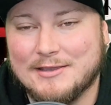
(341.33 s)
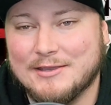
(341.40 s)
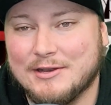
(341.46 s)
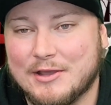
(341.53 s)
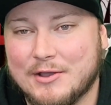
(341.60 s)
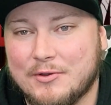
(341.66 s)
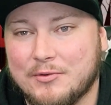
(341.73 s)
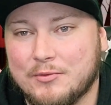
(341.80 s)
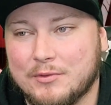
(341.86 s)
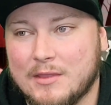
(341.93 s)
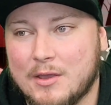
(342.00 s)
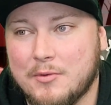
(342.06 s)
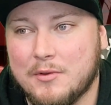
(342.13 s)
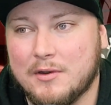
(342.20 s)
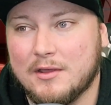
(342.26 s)
They
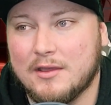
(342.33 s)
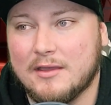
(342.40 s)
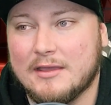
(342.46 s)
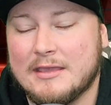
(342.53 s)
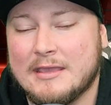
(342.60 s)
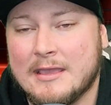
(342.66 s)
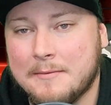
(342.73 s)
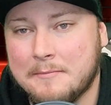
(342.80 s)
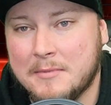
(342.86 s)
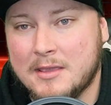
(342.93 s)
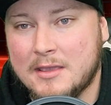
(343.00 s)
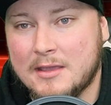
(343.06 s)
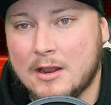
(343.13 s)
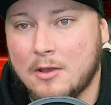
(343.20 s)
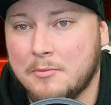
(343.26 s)
would hit
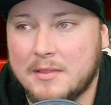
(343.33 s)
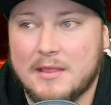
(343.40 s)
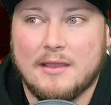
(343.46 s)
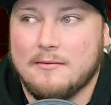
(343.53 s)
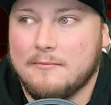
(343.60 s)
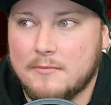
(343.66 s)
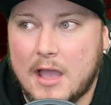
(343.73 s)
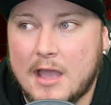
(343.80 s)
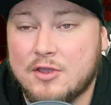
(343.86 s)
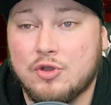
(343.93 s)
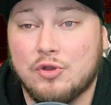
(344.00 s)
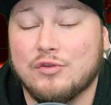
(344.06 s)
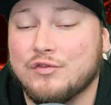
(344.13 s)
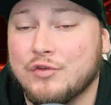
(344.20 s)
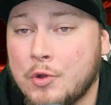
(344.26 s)
me and I would be like, I
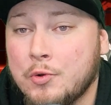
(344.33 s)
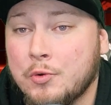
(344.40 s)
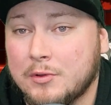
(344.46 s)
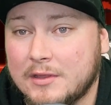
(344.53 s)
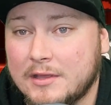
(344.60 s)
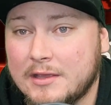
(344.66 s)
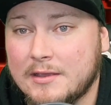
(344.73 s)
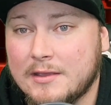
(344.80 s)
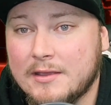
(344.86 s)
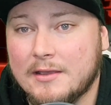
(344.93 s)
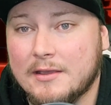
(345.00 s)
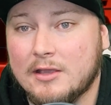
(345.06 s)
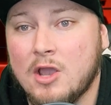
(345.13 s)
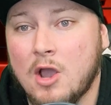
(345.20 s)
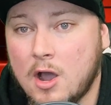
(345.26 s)
could have totally
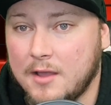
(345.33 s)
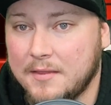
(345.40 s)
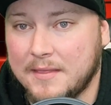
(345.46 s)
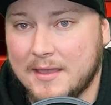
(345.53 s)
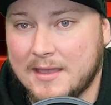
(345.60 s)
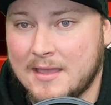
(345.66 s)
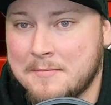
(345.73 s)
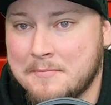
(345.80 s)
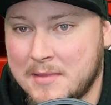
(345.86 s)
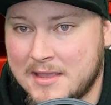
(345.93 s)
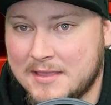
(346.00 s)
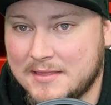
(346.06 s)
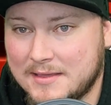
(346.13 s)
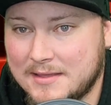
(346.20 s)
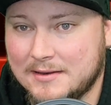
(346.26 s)
caught that and
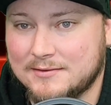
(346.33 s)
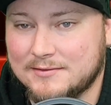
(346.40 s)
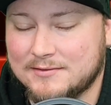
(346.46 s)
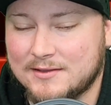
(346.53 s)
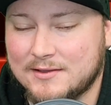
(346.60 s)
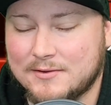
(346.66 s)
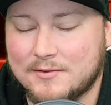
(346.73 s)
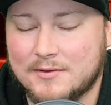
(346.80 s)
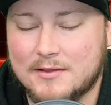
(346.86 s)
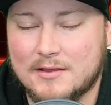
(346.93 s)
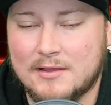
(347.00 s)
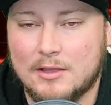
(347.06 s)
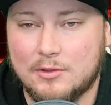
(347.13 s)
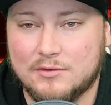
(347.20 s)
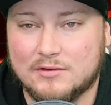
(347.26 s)
meleeed it. So
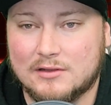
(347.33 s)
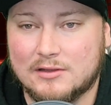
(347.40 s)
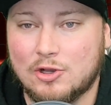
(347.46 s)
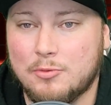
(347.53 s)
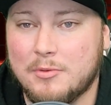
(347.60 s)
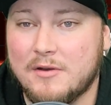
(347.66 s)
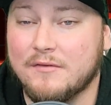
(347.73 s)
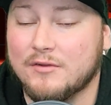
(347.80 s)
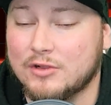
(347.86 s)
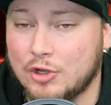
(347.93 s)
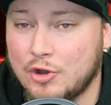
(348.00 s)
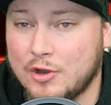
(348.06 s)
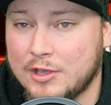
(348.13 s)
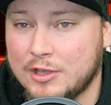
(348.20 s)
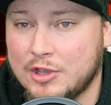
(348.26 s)
it was a little bit of a
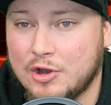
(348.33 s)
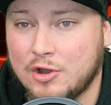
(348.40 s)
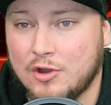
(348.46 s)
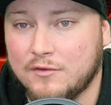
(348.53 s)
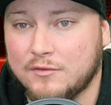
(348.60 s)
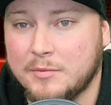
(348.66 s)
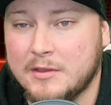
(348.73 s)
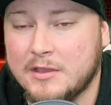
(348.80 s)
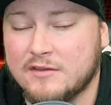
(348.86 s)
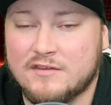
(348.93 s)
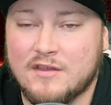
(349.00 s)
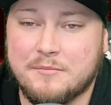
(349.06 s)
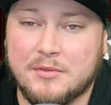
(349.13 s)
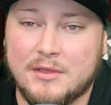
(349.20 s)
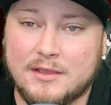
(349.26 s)
learning curve
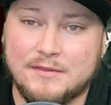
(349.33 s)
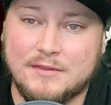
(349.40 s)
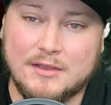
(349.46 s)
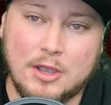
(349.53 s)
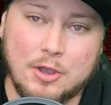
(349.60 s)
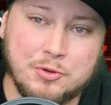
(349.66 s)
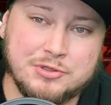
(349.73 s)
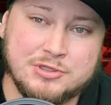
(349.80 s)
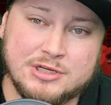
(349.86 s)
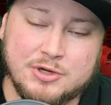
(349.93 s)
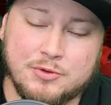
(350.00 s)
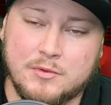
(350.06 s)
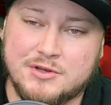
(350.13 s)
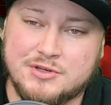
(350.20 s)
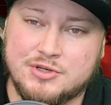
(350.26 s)
because I played the OG
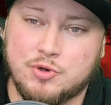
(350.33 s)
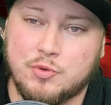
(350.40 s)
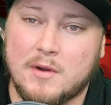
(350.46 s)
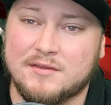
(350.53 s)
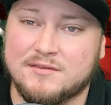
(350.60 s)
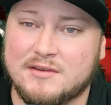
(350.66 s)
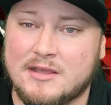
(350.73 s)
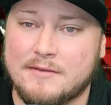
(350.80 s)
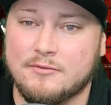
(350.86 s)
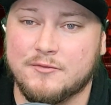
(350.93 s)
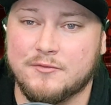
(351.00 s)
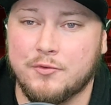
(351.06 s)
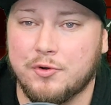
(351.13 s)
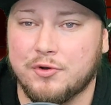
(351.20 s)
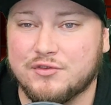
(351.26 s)
original Resident
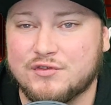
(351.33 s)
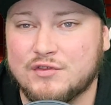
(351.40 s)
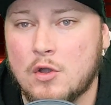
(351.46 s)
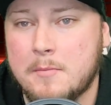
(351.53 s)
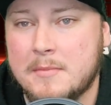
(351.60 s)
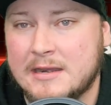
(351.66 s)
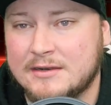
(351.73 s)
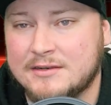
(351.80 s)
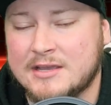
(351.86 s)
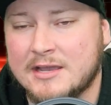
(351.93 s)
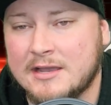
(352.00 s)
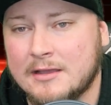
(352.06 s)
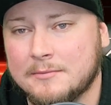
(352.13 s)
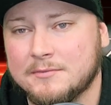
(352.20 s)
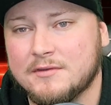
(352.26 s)
Evil 4 so many
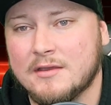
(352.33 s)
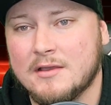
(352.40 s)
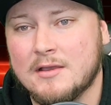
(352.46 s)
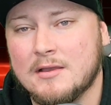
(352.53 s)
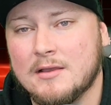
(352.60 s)
times.